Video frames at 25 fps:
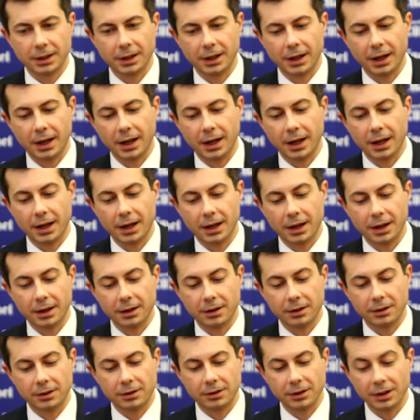
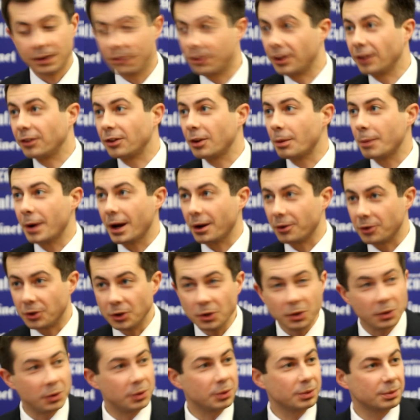And if they somehow
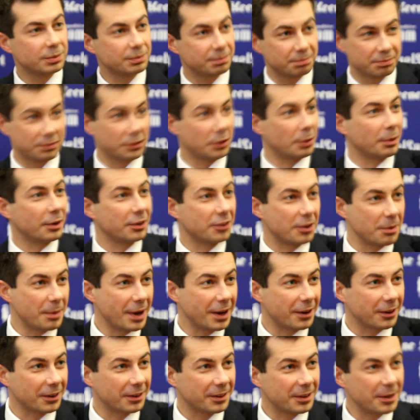do, so much the
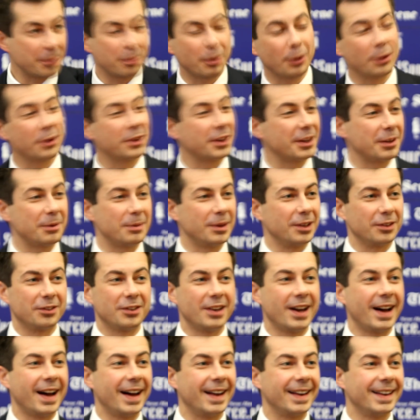better. The important thing to me is
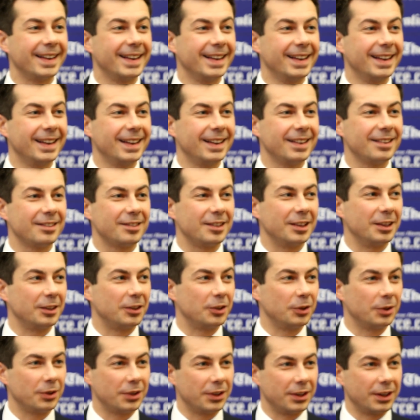not seeing
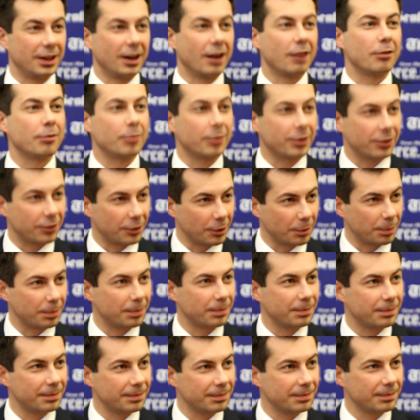to it that the government's your
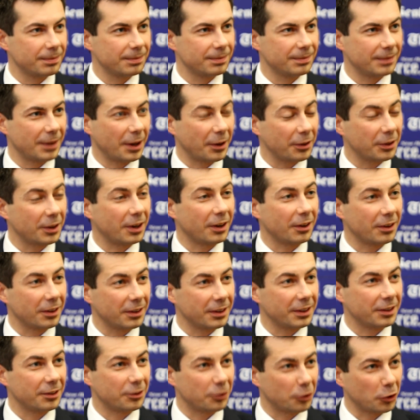healthcare
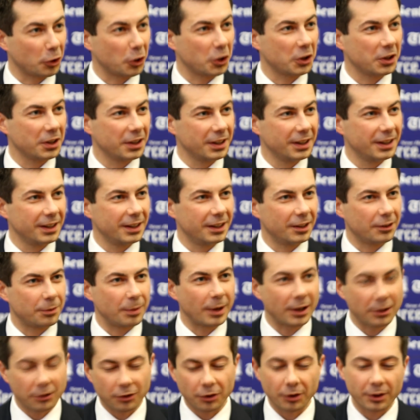insurer. It's
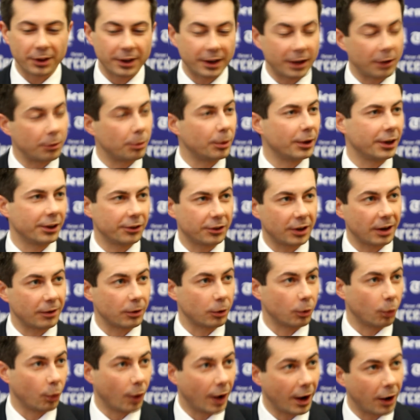making sure that everybody's
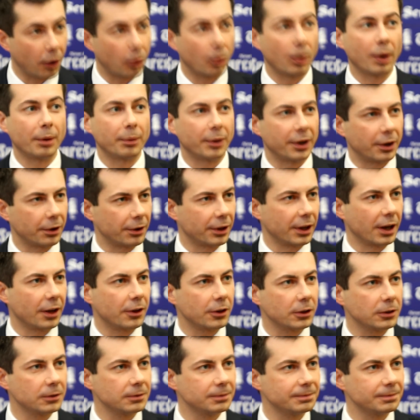covered well one way or the other.